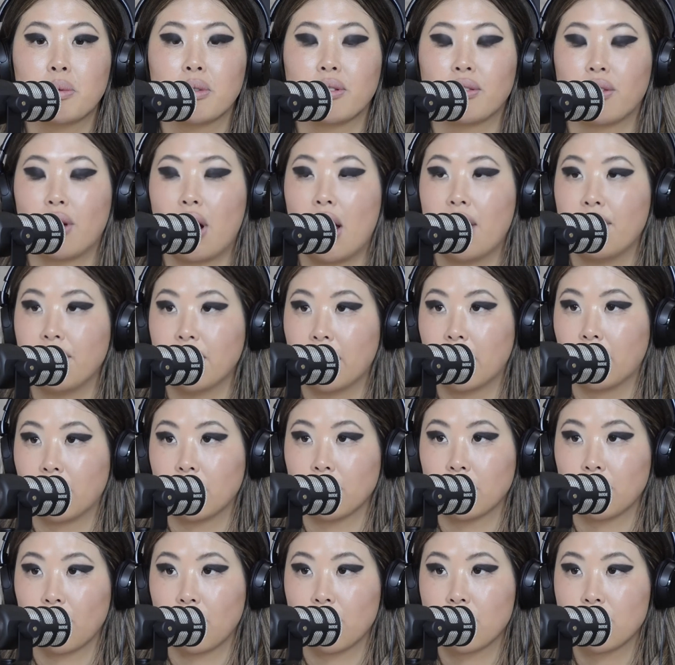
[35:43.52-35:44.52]
before I even get
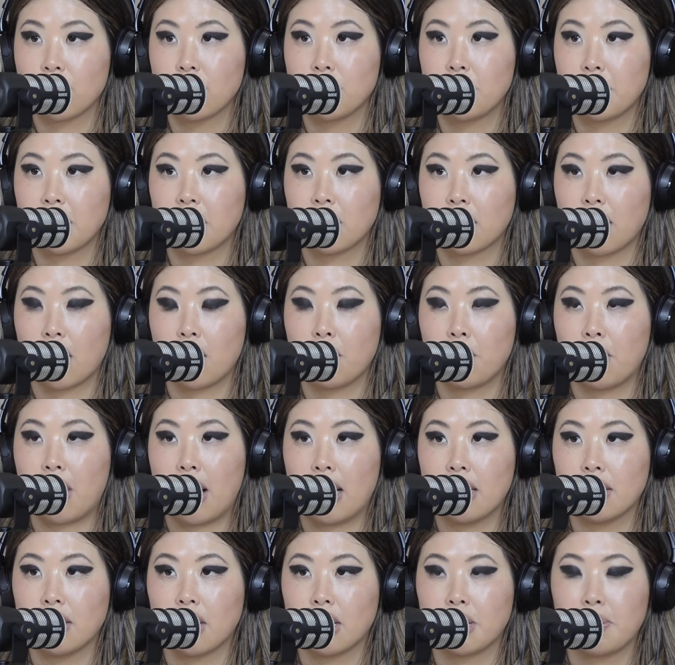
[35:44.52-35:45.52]
on social because
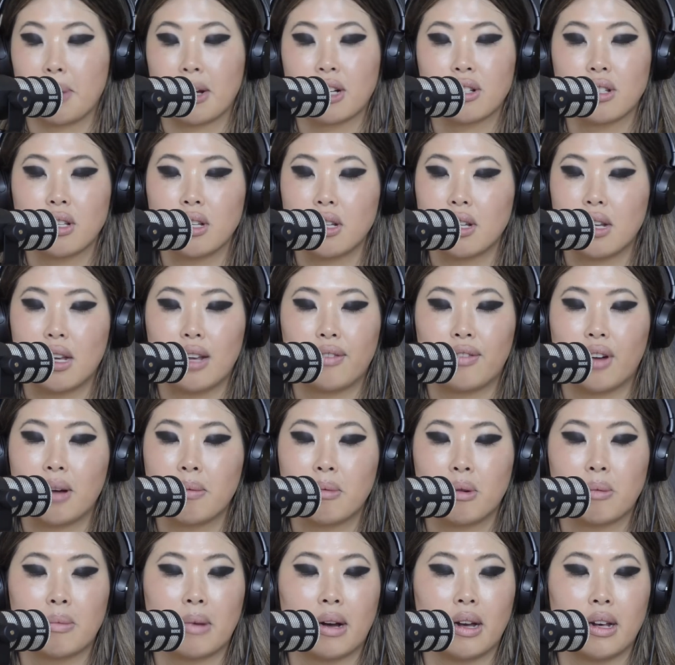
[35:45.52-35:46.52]
otherwise, especially if
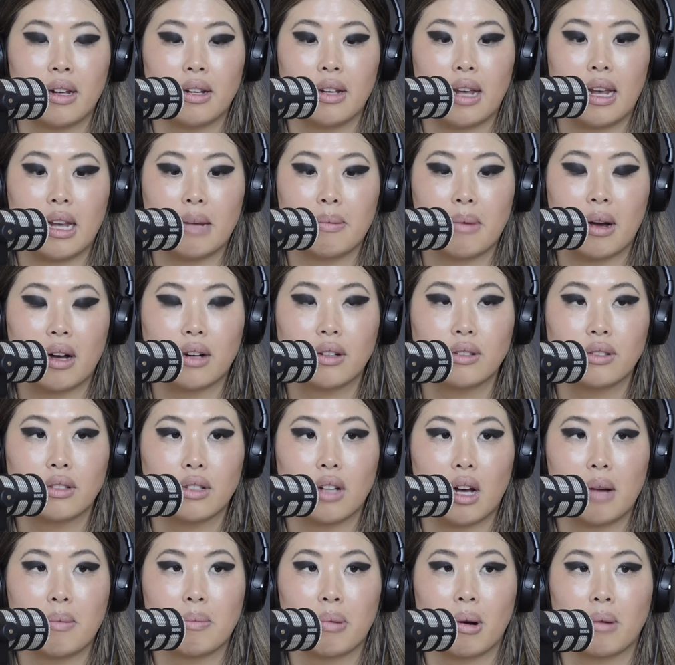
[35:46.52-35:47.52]
I'm on my emails,
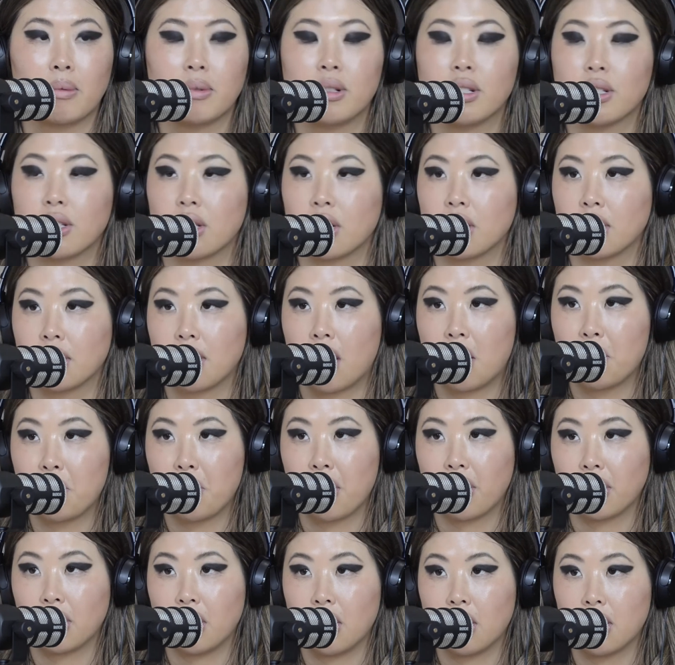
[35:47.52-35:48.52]
I'm probably just going to start
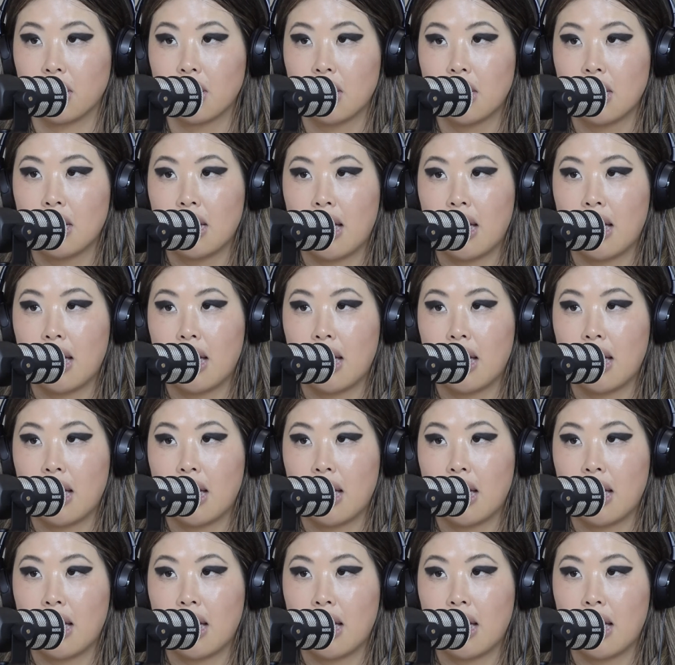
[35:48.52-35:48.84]
working.